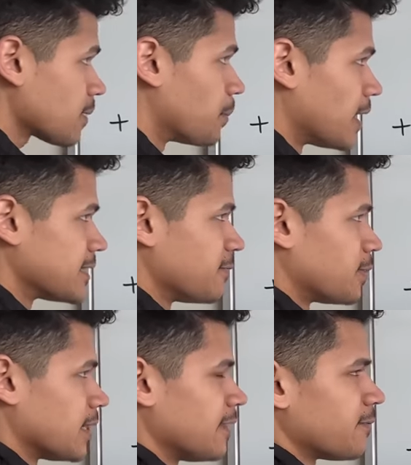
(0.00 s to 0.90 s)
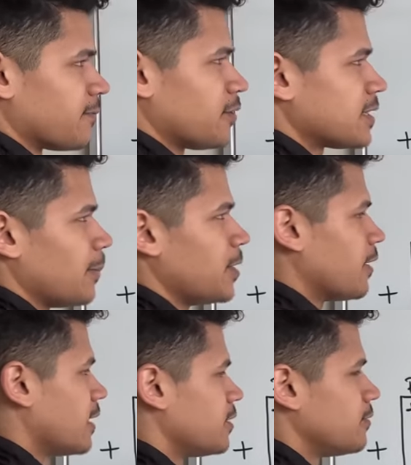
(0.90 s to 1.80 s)
positive, but first let me go
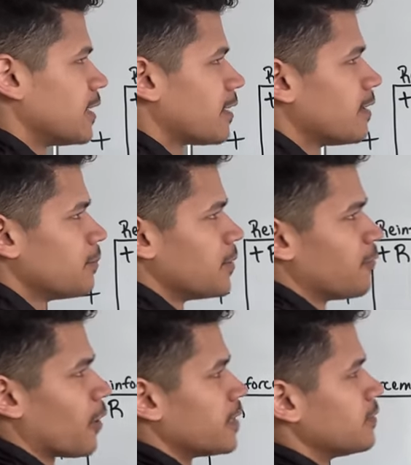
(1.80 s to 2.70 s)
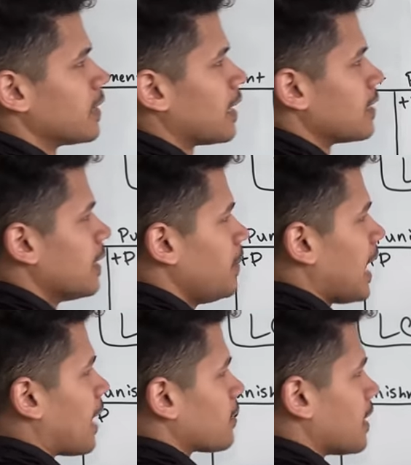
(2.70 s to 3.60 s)
ahead and do that. Before I do that, let me
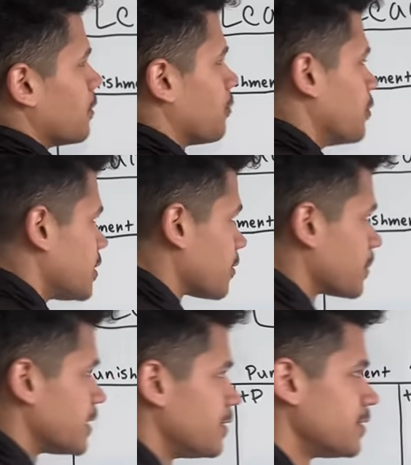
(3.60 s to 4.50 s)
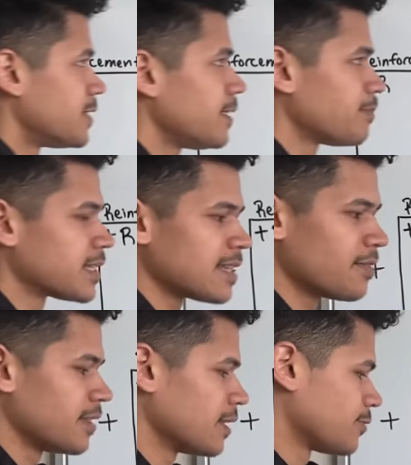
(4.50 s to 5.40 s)
outline the three-term contingency because I
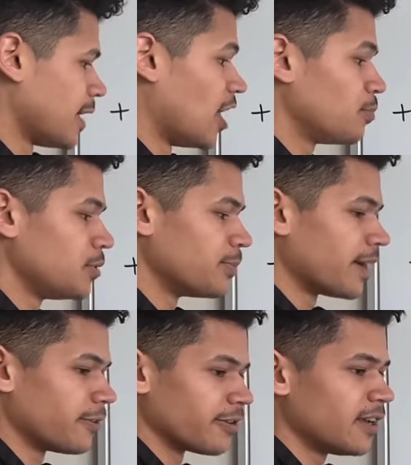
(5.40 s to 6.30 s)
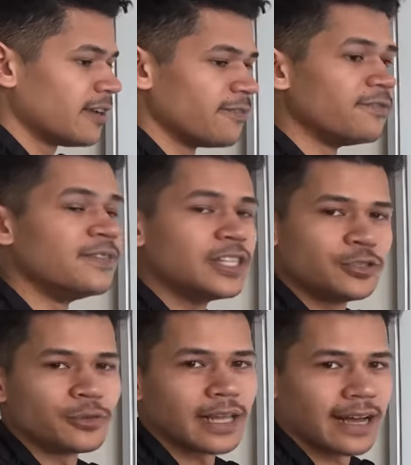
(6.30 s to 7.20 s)
think this will help you better
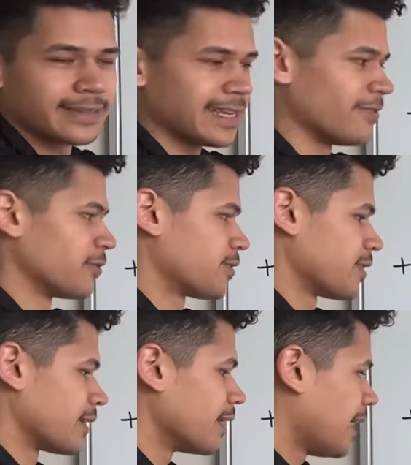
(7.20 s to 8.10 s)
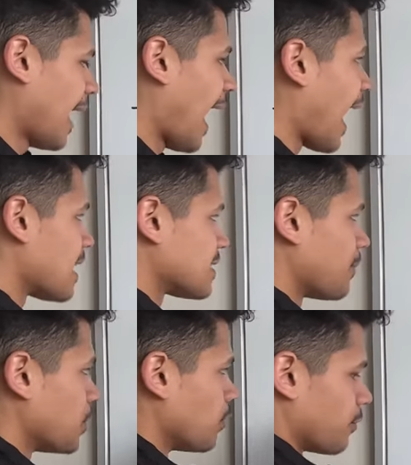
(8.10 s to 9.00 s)
visualize everything as
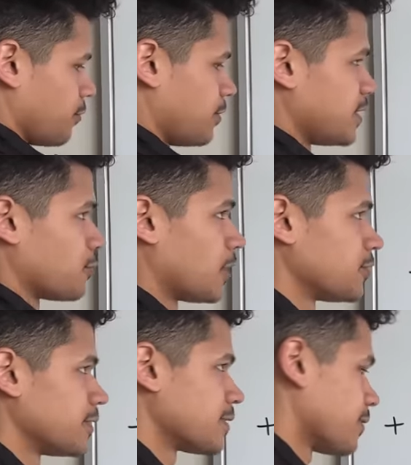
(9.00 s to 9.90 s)
I'm going through these quadrants,